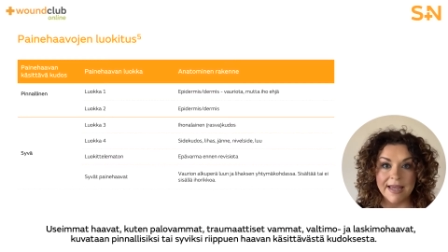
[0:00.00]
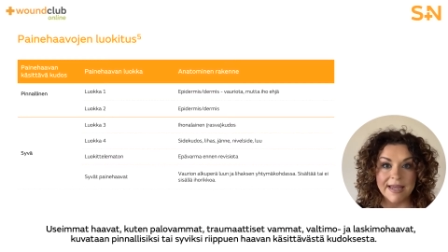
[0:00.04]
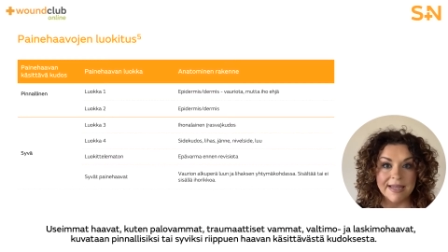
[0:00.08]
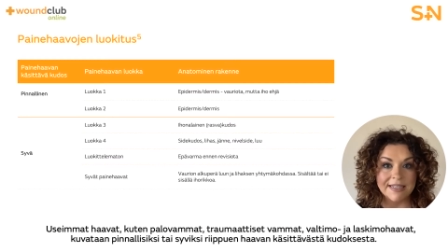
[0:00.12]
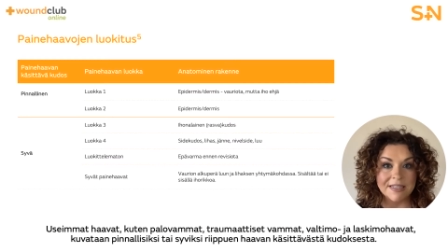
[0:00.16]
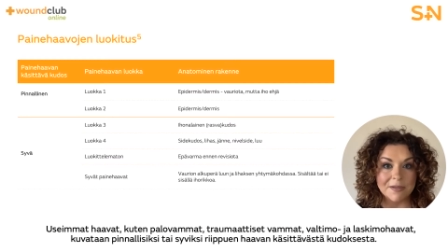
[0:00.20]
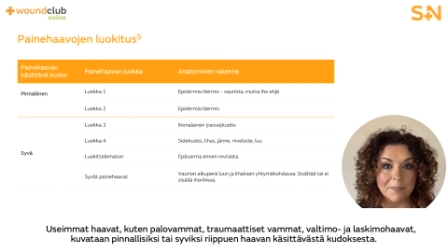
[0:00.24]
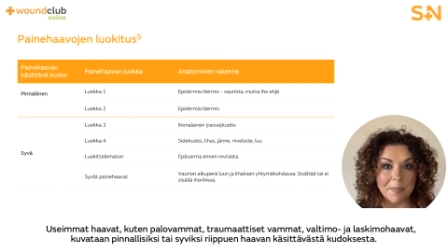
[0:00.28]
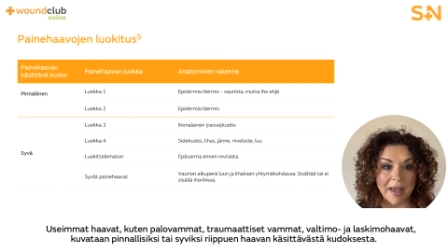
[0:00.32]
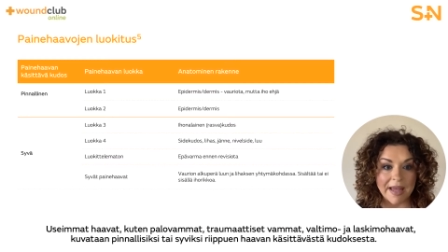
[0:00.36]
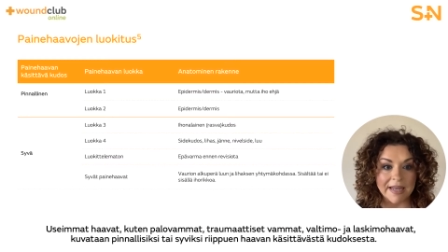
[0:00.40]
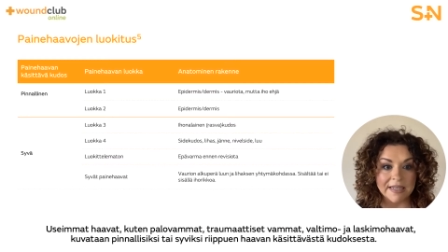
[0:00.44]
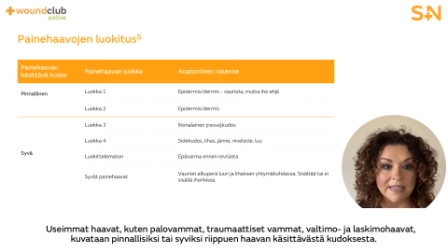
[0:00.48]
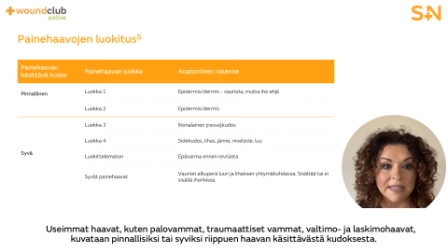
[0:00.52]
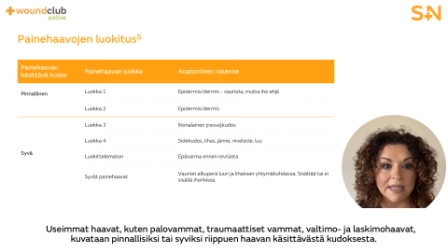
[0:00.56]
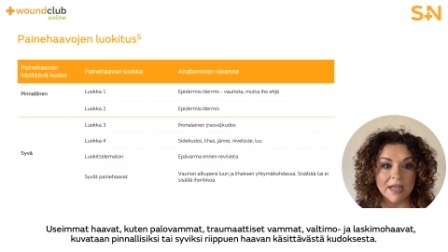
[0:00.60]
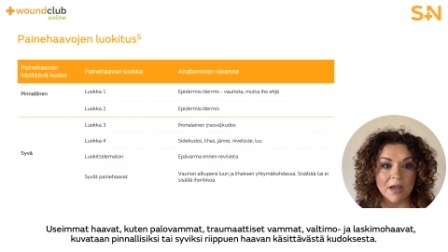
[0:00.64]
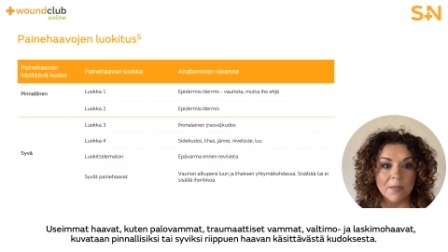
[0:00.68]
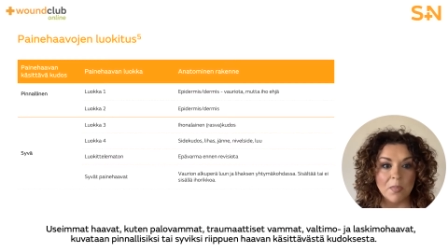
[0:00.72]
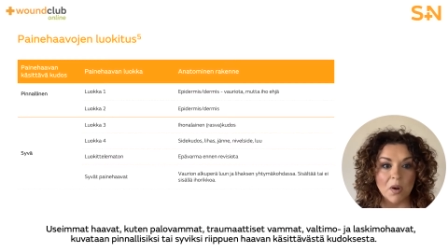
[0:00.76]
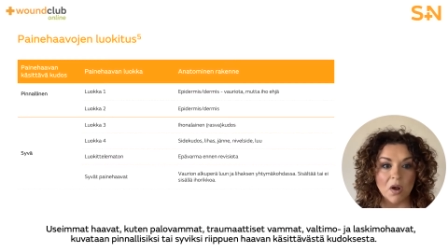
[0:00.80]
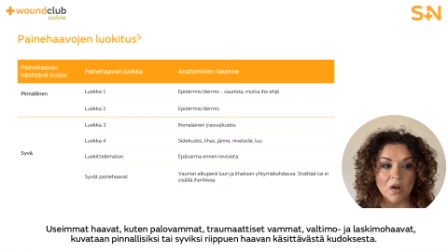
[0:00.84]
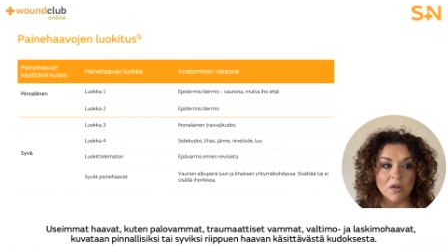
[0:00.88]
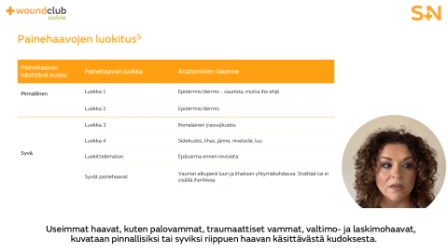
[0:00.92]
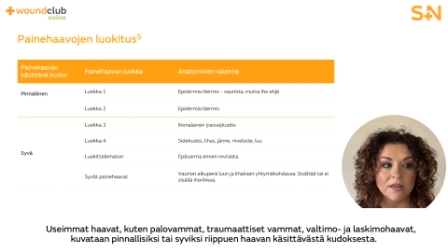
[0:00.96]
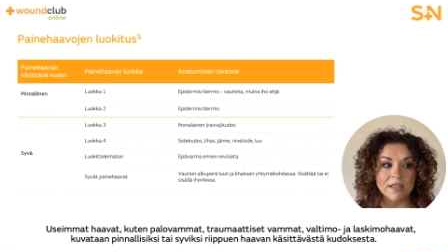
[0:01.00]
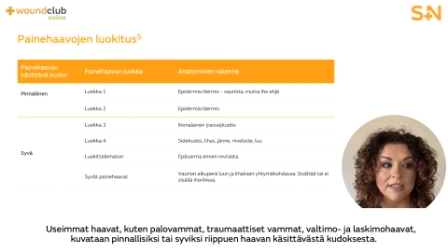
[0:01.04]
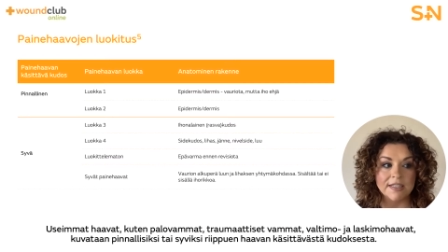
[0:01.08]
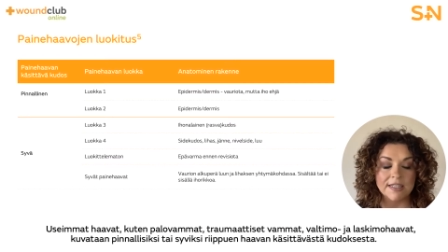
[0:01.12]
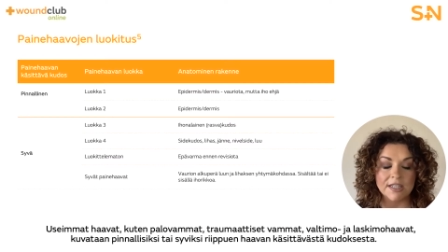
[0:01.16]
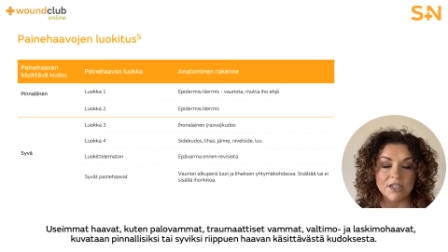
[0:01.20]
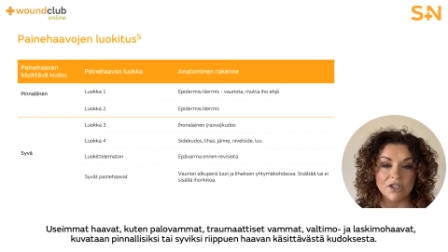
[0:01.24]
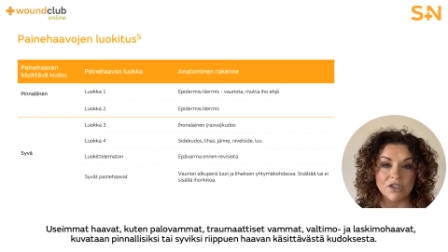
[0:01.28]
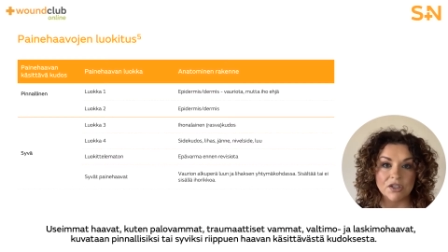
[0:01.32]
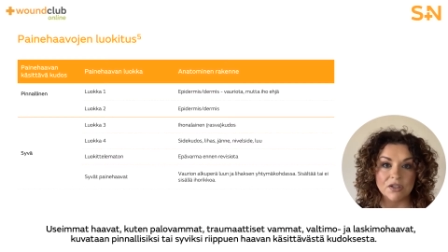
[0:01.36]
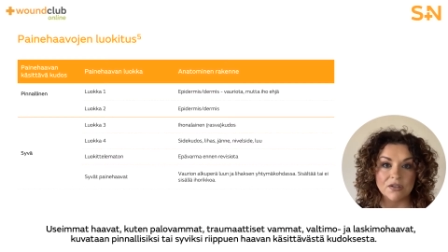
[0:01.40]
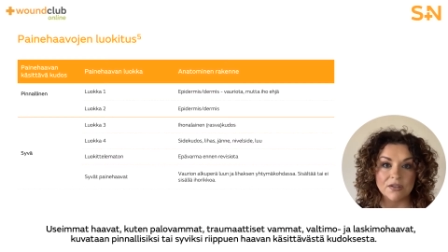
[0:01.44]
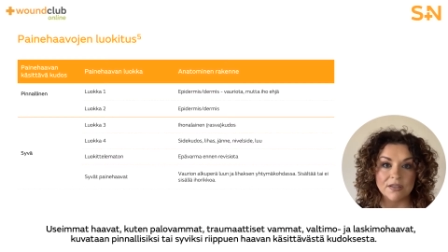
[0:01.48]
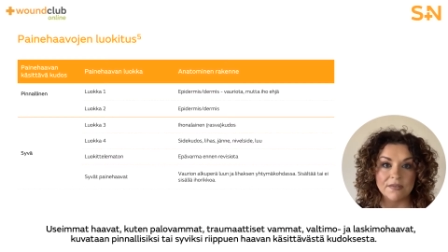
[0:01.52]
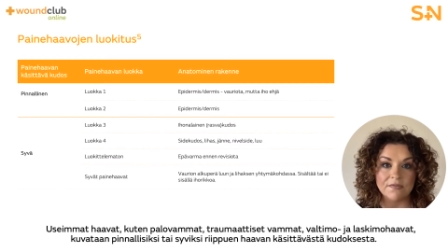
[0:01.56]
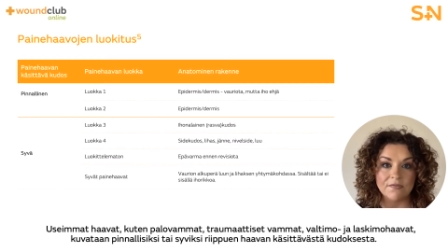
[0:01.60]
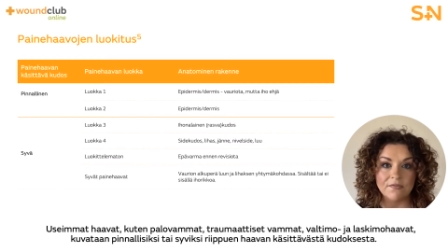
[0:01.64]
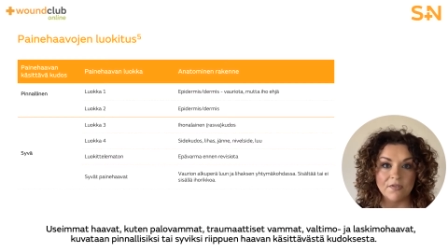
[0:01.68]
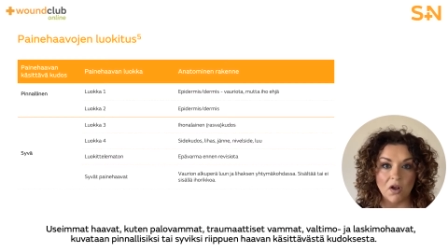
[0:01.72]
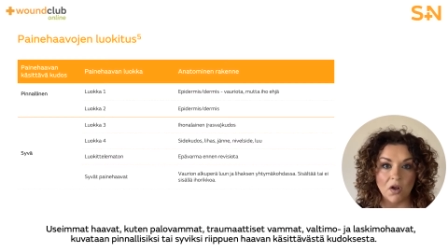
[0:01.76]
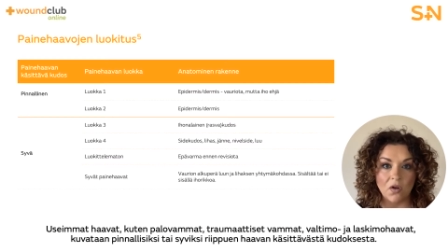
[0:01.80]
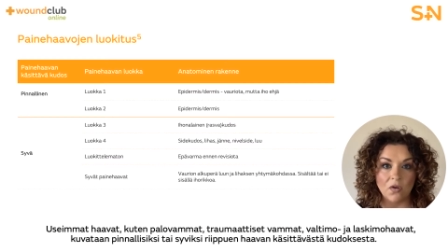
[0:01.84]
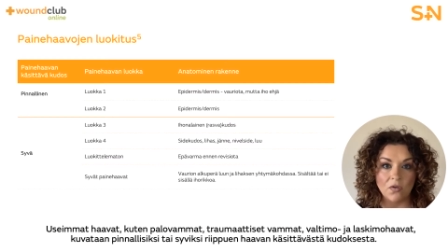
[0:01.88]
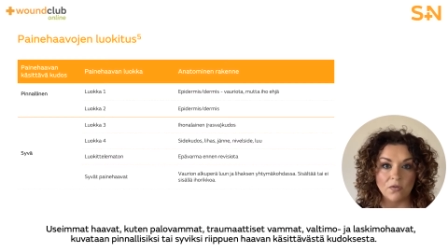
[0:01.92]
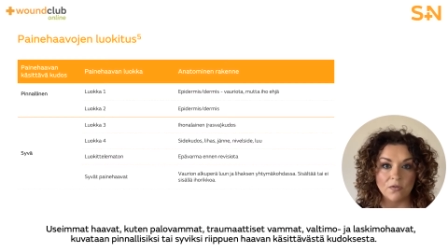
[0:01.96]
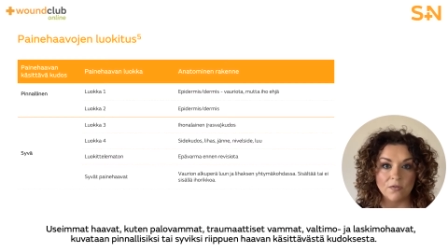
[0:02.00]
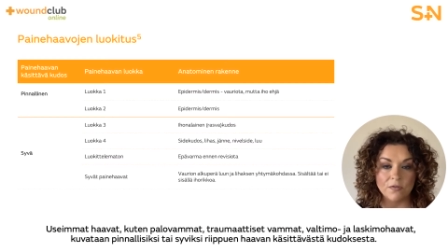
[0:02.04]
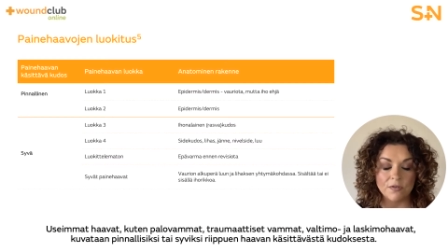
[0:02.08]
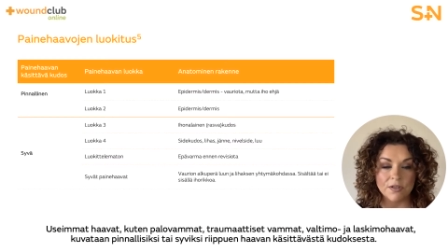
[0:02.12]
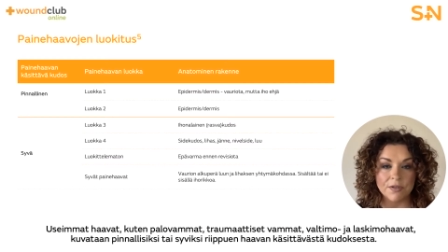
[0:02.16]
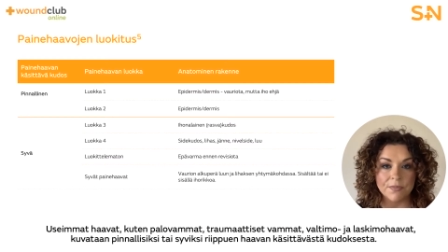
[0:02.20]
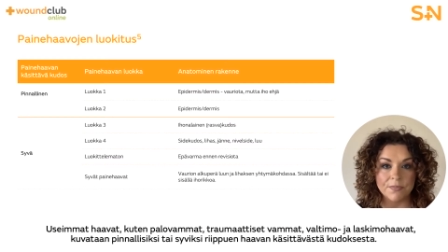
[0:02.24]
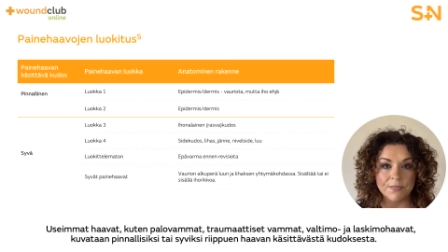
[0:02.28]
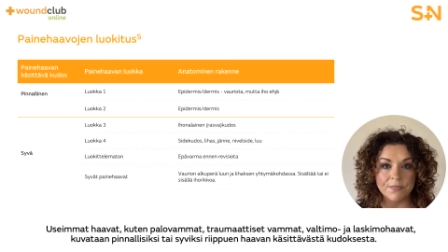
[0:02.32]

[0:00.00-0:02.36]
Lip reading: depending upon the tissues involved.